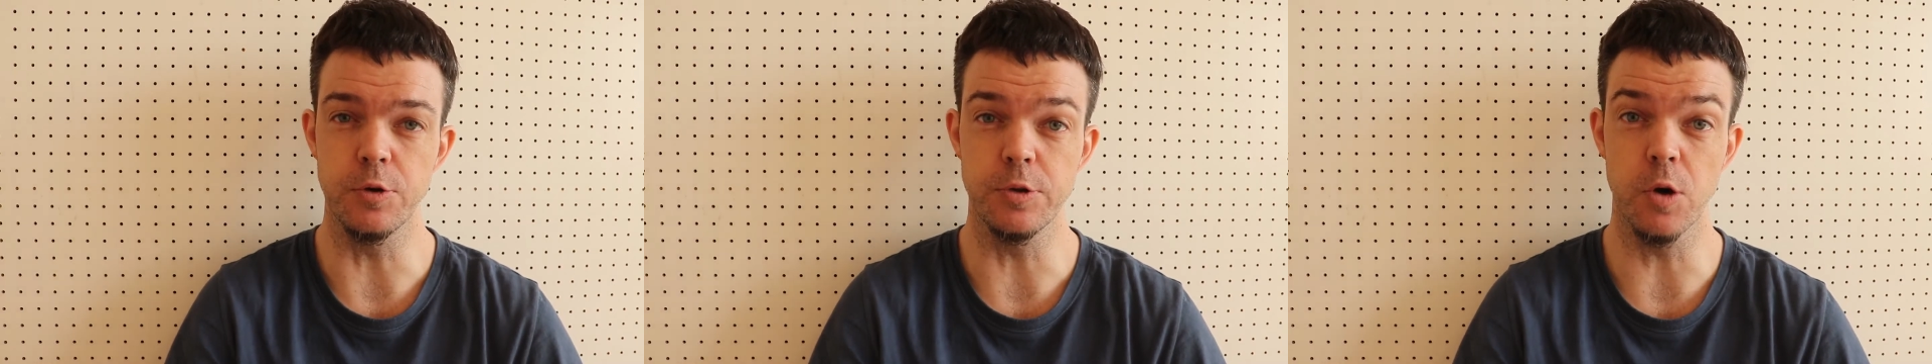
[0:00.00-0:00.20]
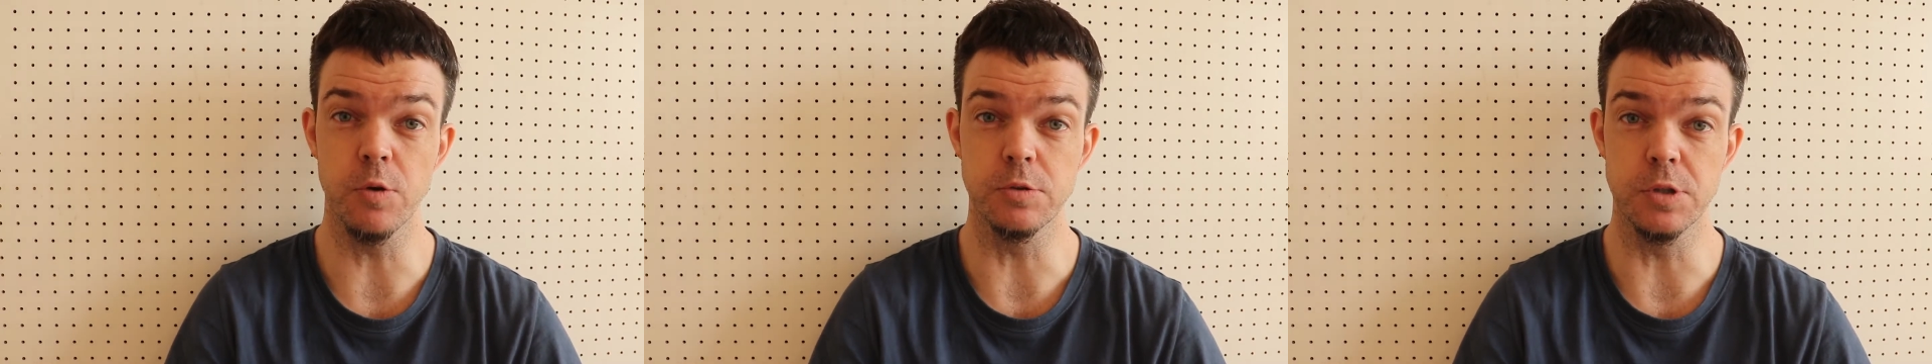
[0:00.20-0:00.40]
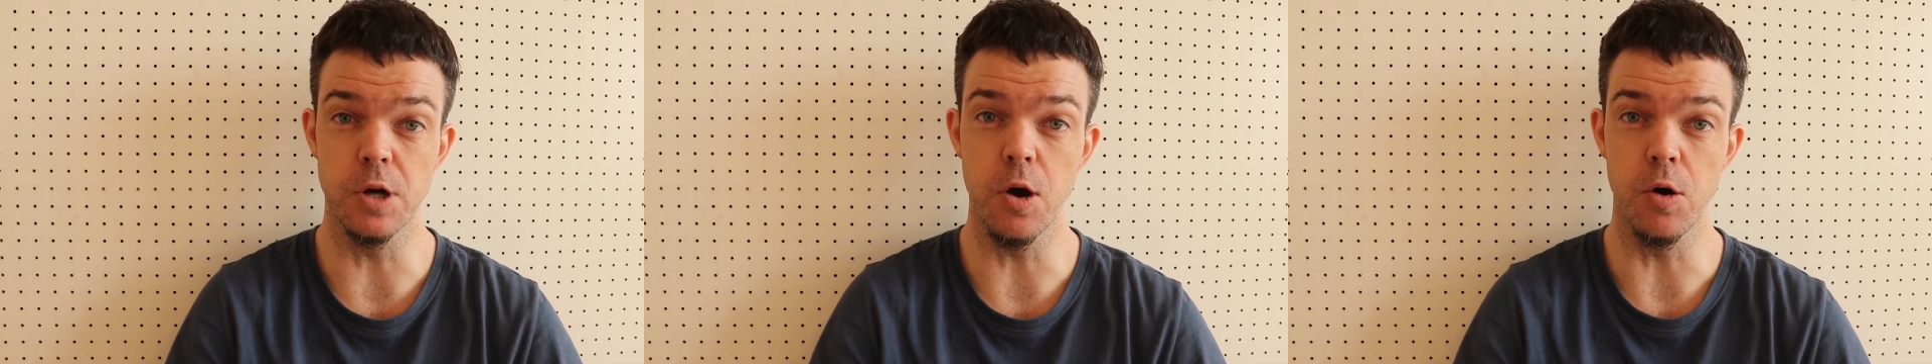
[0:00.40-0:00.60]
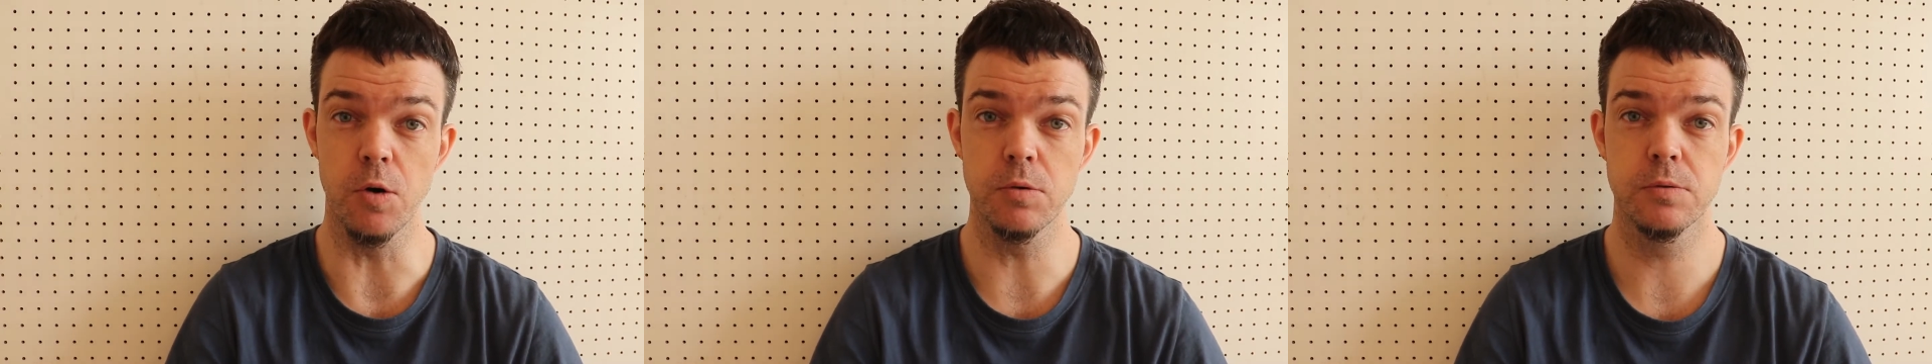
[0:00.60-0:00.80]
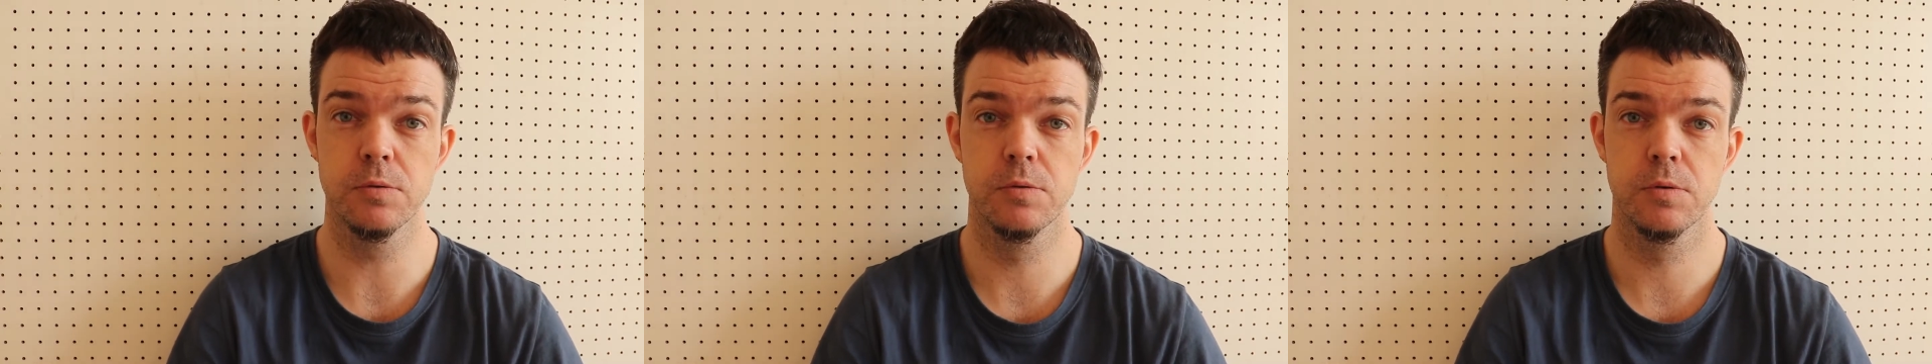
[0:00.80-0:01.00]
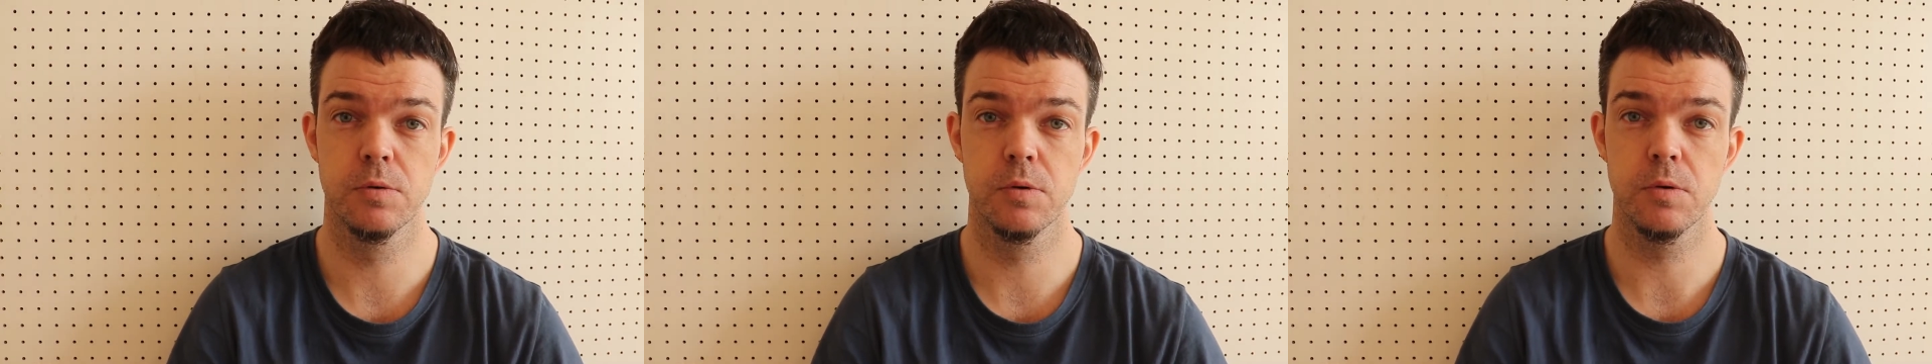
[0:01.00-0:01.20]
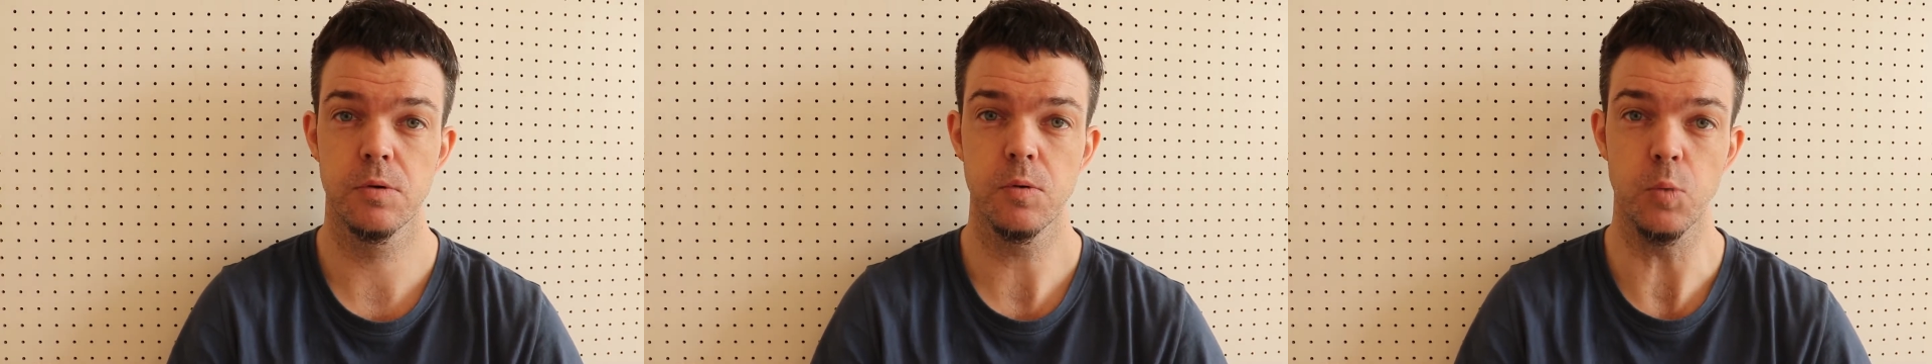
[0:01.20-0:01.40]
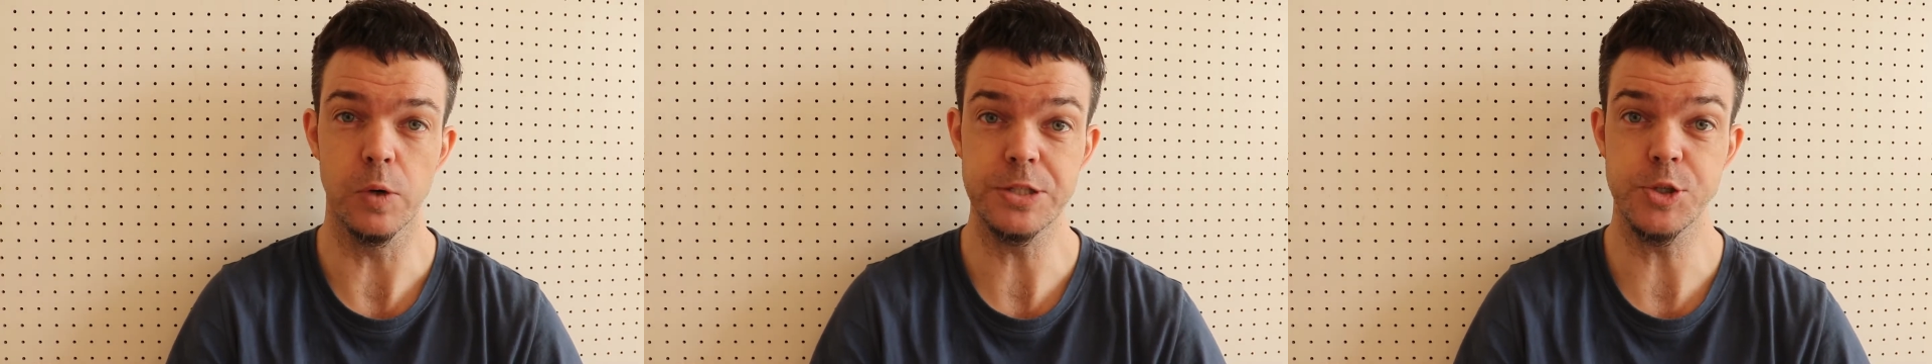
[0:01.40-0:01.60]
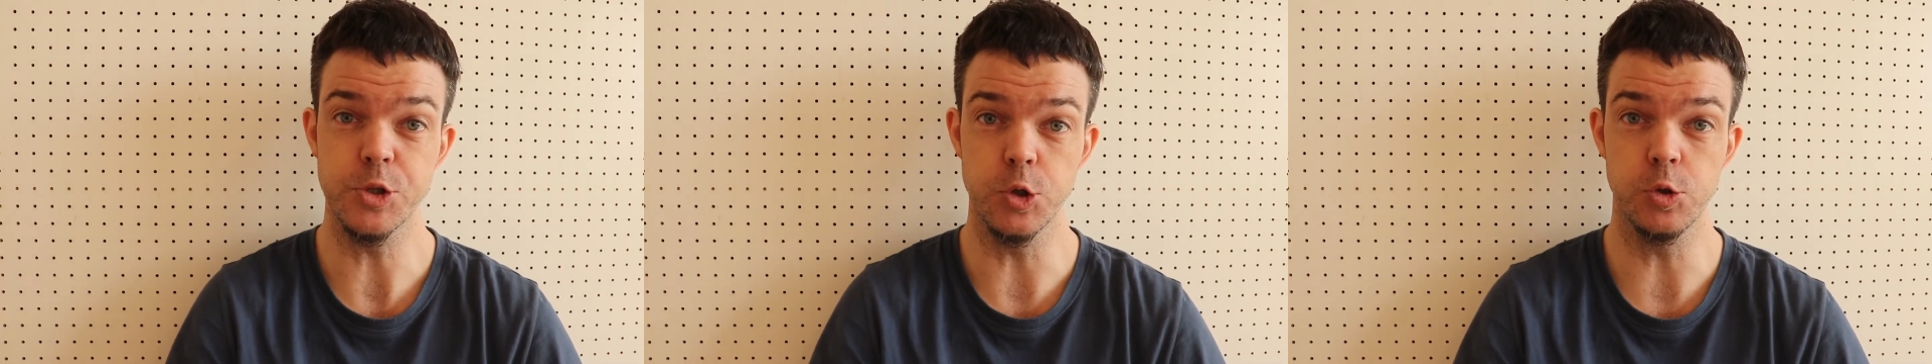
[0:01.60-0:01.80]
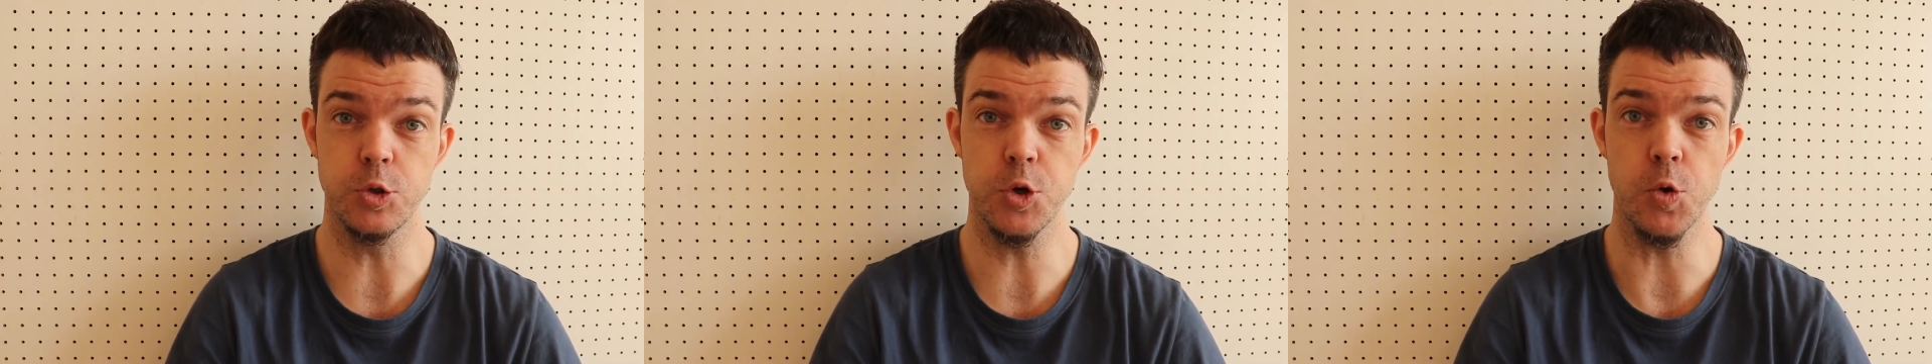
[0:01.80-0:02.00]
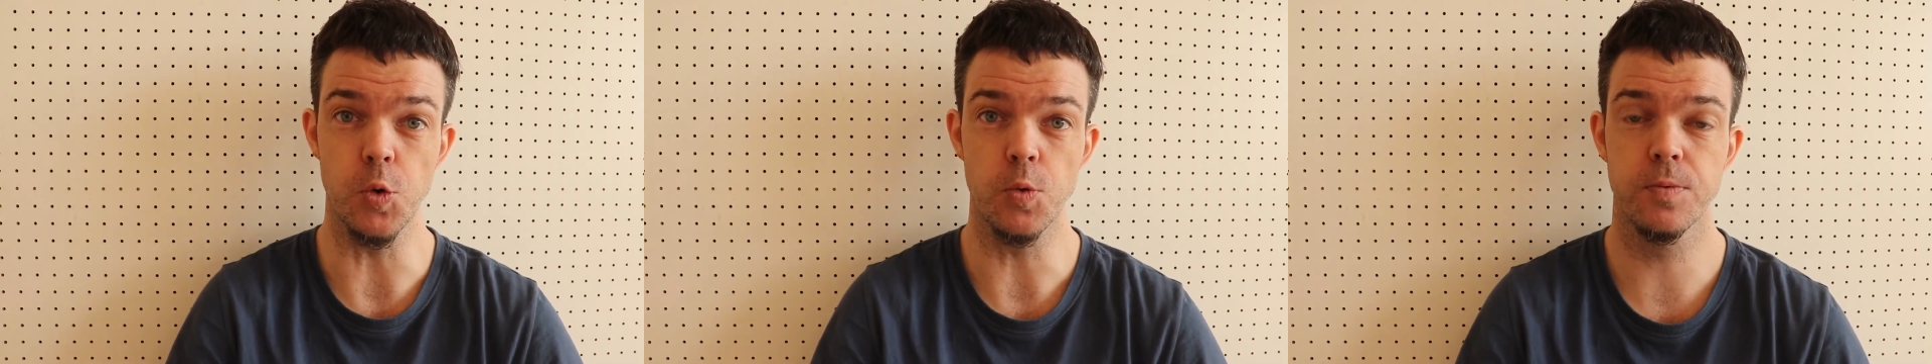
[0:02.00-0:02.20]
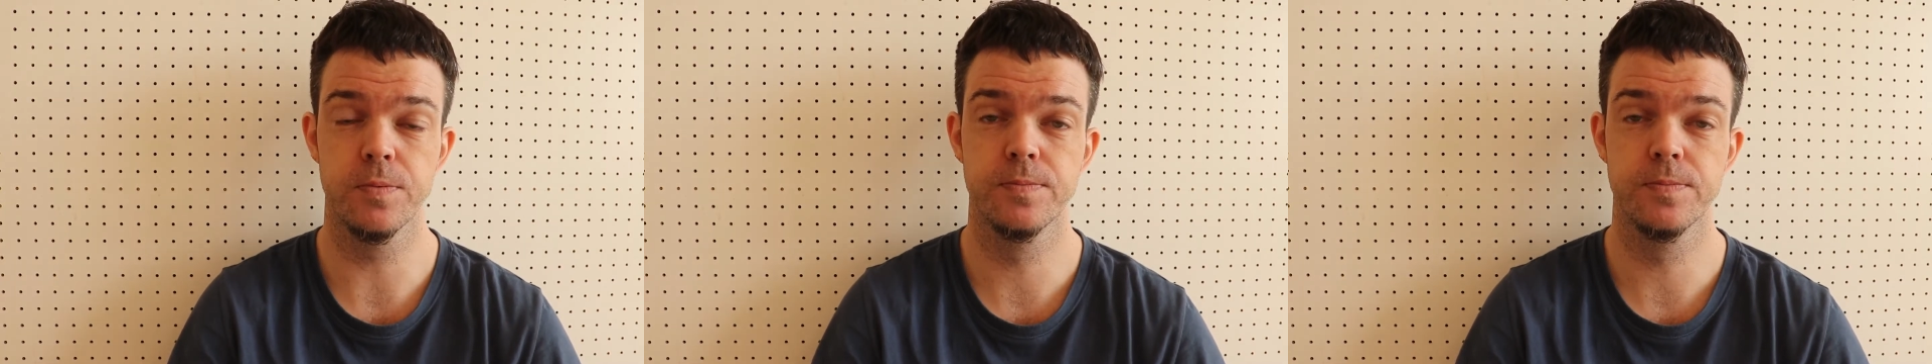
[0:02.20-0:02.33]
don't know, what do you do?